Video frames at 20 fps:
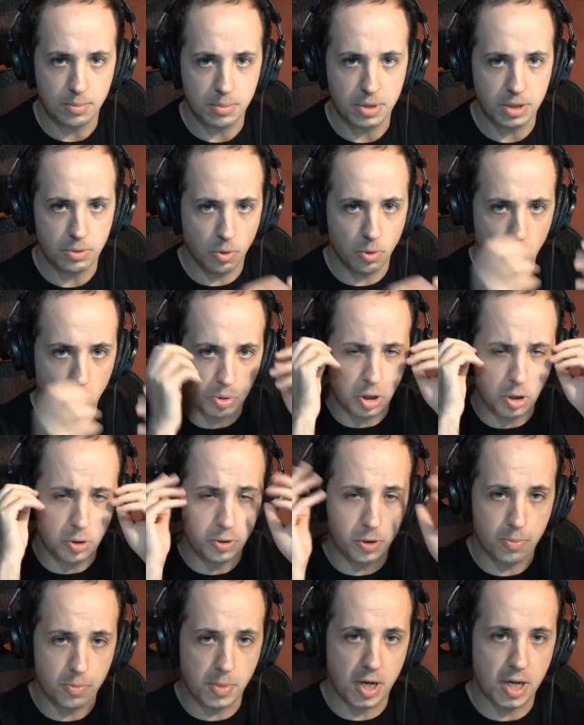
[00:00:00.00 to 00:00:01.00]
It will blow
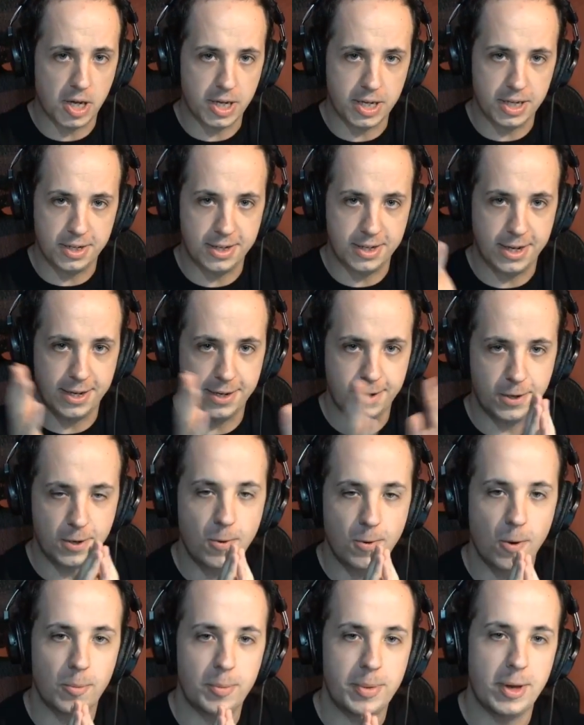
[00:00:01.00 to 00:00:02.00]
your mind, and you
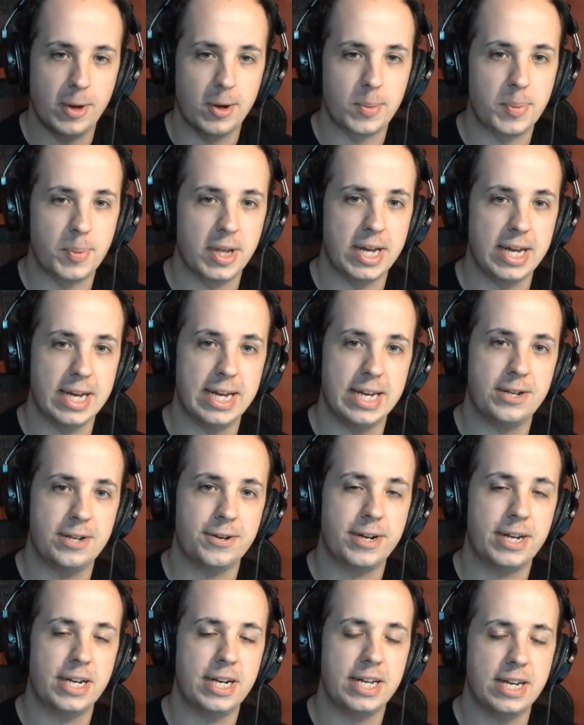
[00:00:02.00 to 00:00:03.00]
won't be able to play it, and
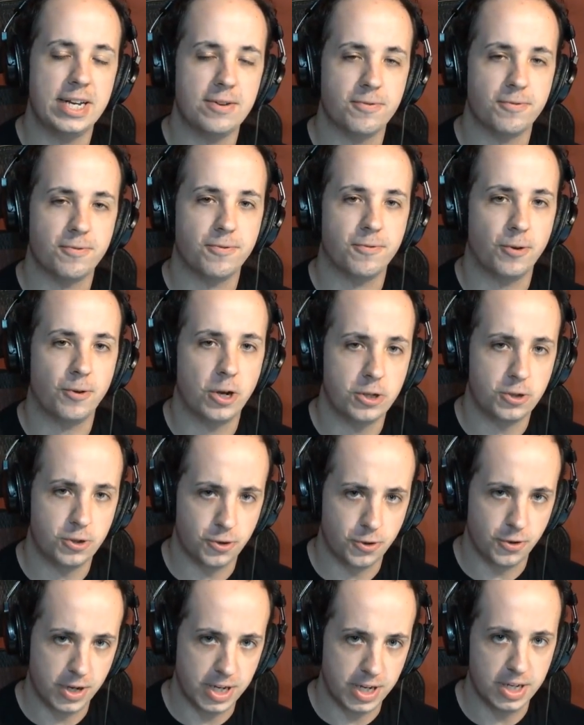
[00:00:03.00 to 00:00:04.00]
you're going to get
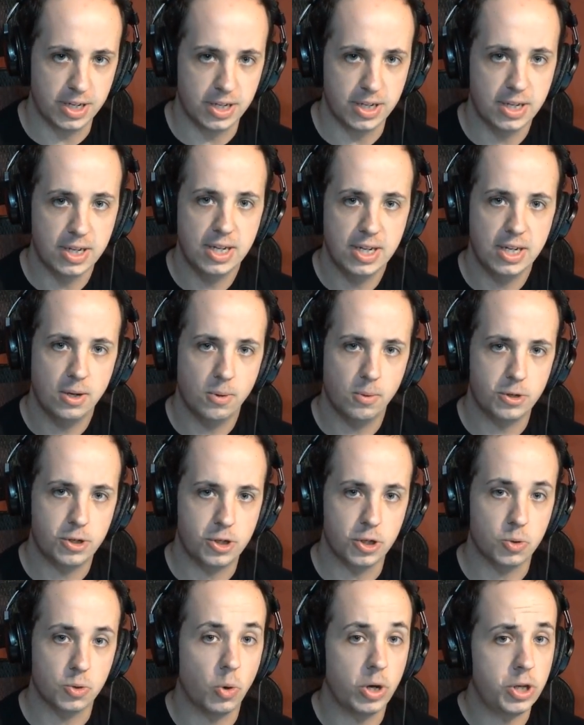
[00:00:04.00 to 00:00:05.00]
frustrated,
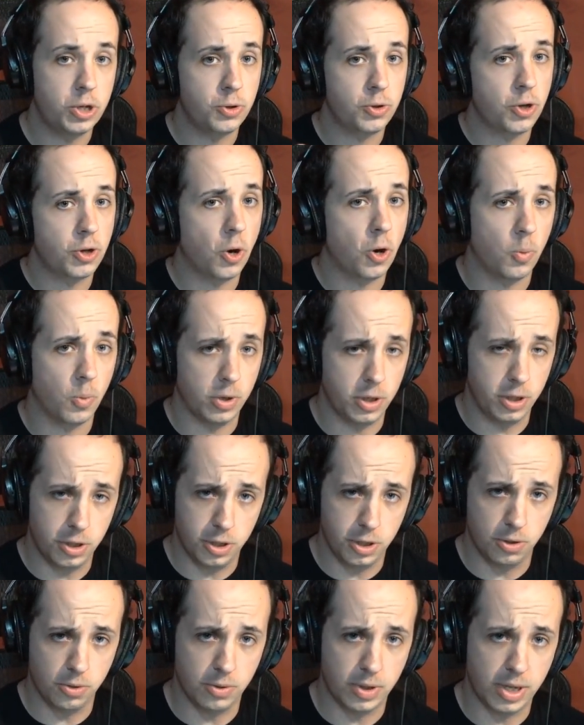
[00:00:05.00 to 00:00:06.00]
which is what you don't want to
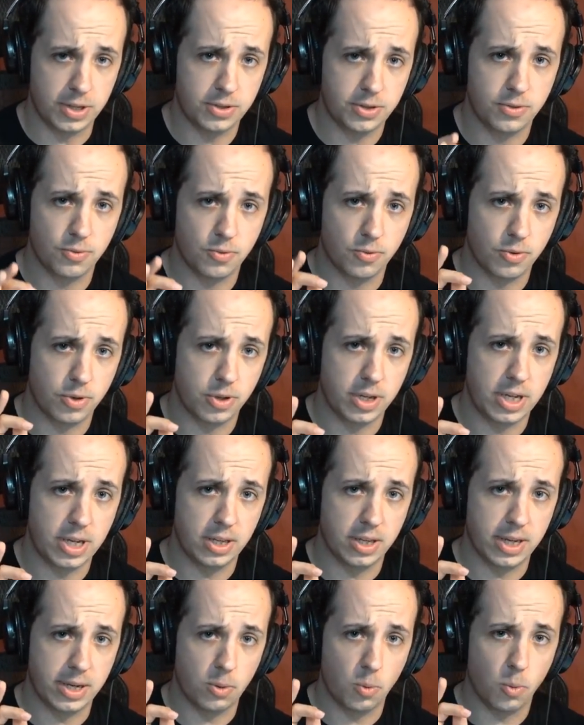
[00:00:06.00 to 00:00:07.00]
do. That's really
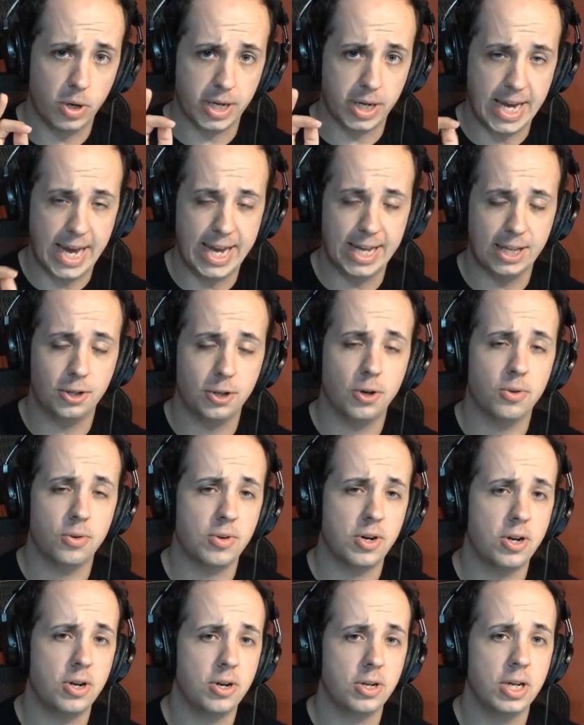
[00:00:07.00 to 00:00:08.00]
like what can go
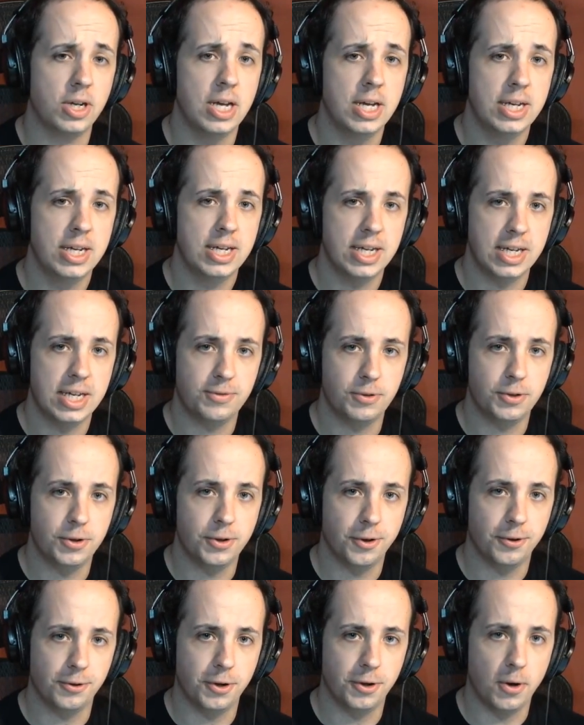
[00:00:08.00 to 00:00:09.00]
wrong if you
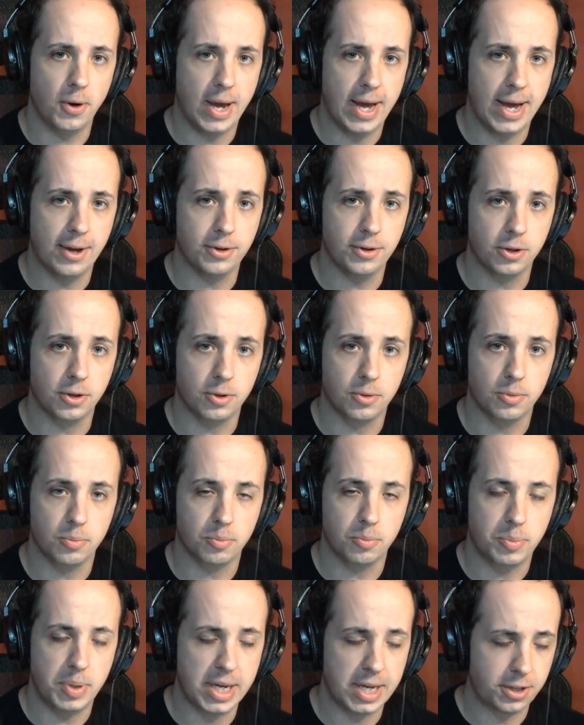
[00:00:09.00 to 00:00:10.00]
don't know how to
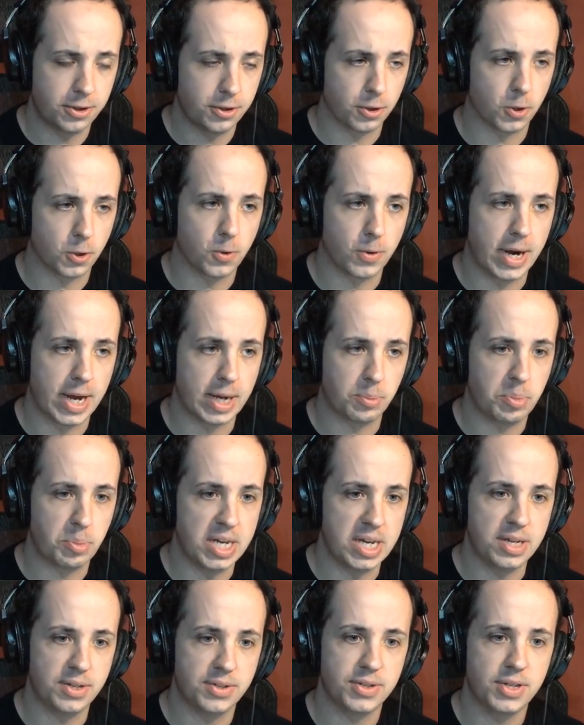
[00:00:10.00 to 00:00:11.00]
pick the correct
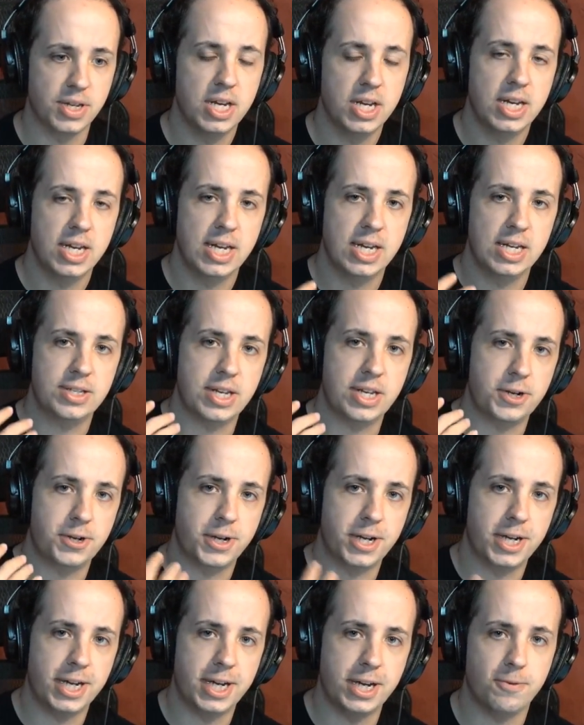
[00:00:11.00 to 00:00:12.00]
piece, is that
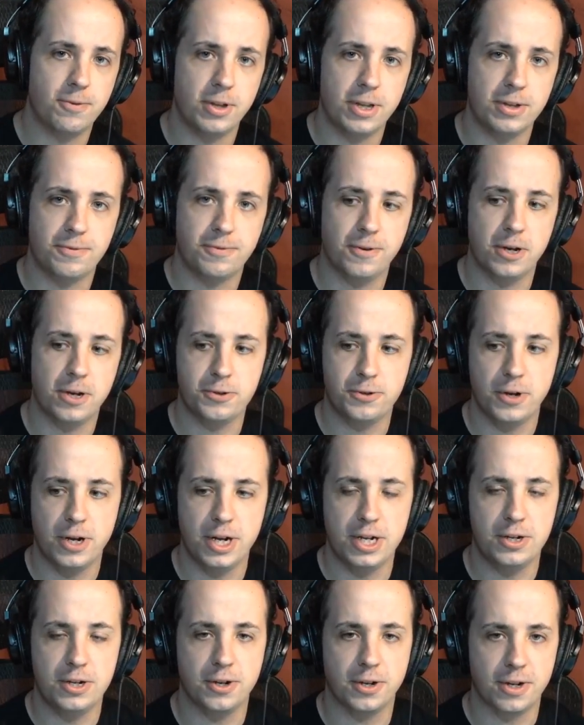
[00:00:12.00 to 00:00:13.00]
you're going to get really frustrated.